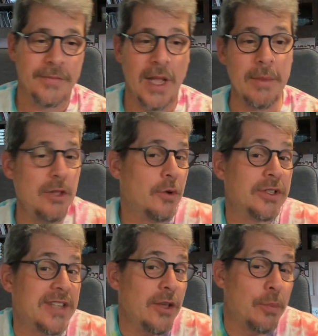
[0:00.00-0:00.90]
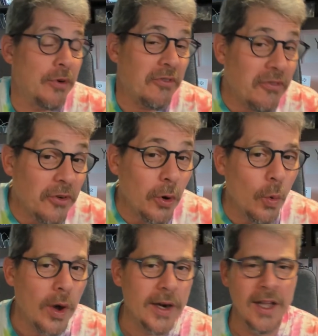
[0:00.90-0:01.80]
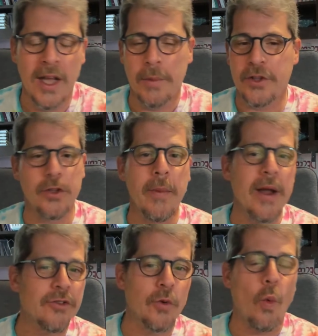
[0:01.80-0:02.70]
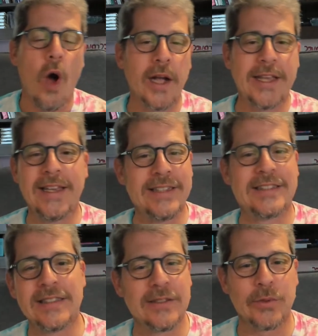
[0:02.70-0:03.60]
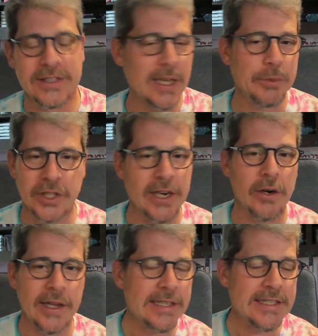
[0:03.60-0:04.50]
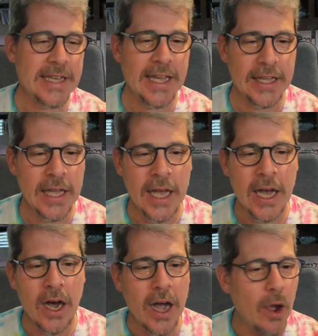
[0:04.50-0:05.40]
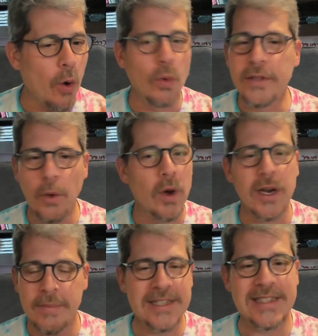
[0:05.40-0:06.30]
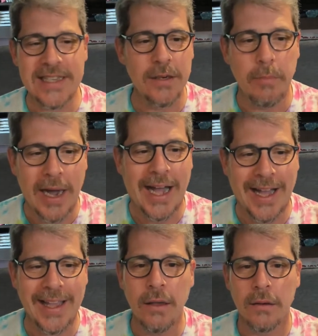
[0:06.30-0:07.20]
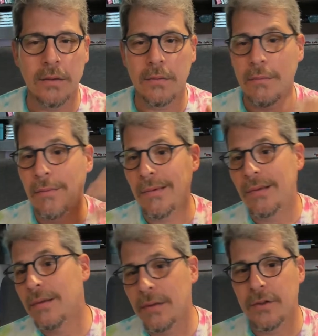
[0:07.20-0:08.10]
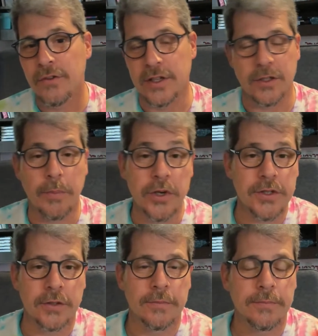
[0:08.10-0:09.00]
I mean, you could say you prefer one, but can you imagine walking into the reception area and saying, I only want to be seen by such a person?